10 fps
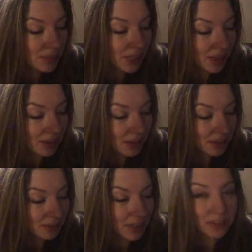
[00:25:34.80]
but yeah, I'll
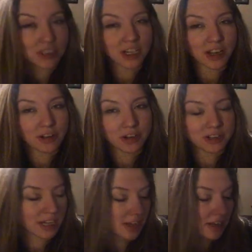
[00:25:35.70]
definitely have to check out her
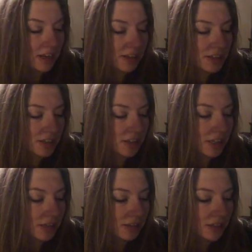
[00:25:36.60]
tag. And I still
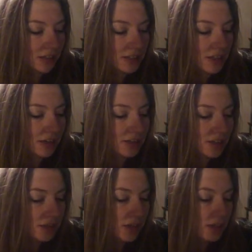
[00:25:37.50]
like I said, I
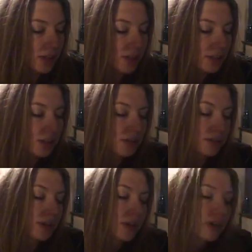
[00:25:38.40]
still want to like
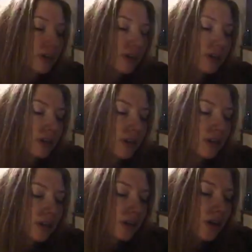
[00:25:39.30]

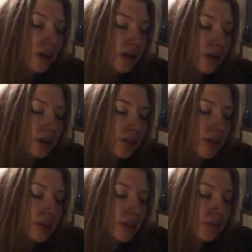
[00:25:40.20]
go on here
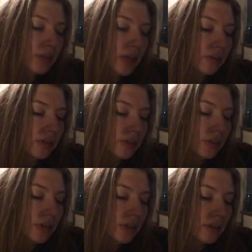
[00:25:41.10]
maybe sometime and do
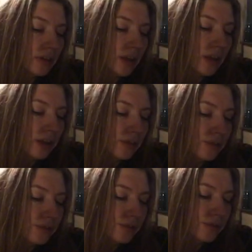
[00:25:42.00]
like a live
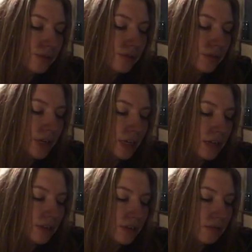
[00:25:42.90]

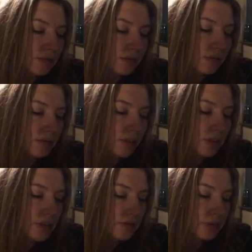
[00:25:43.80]
reading
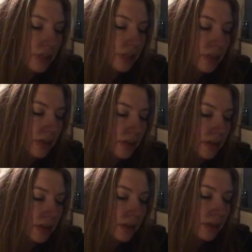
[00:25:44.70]
or something.
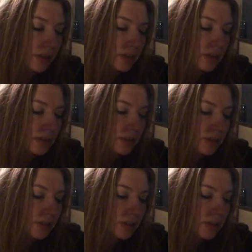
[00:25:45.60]
And